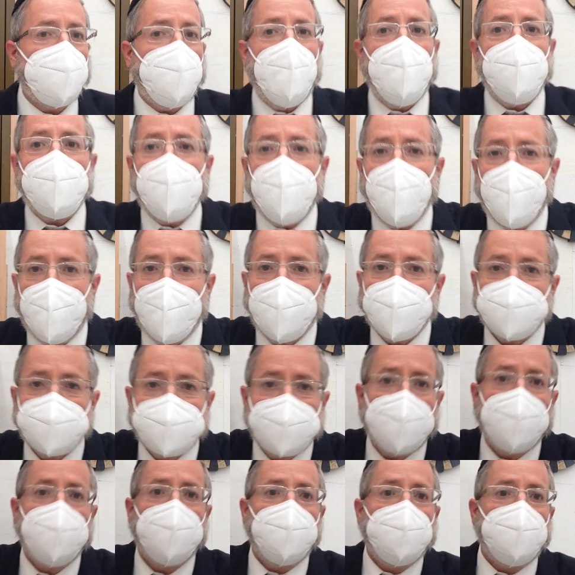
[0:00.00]
Chag
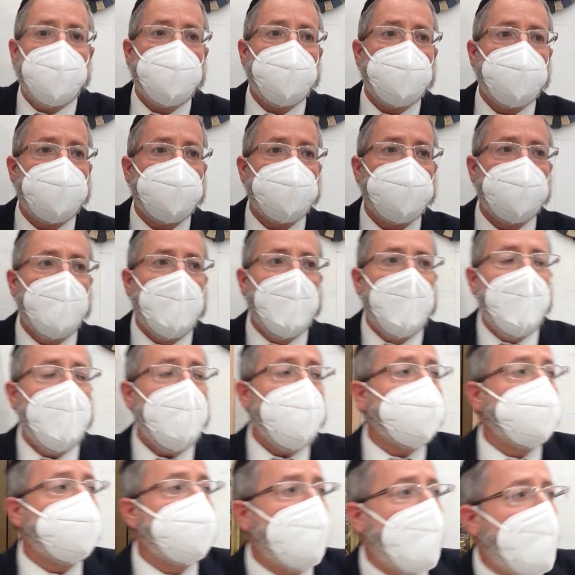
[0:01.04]
HaAsif,
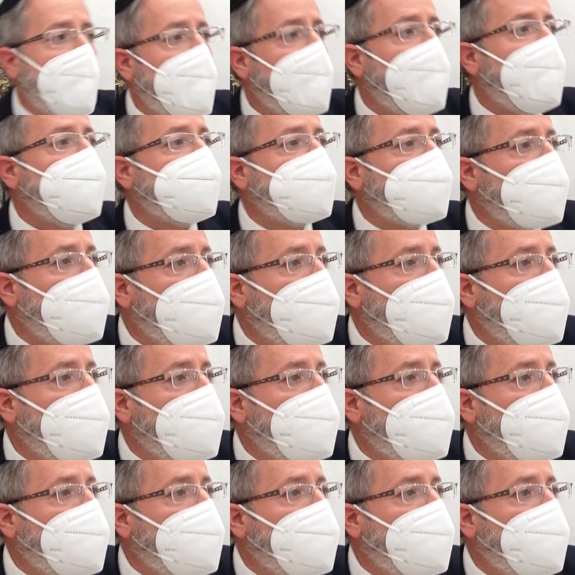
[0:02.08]
is not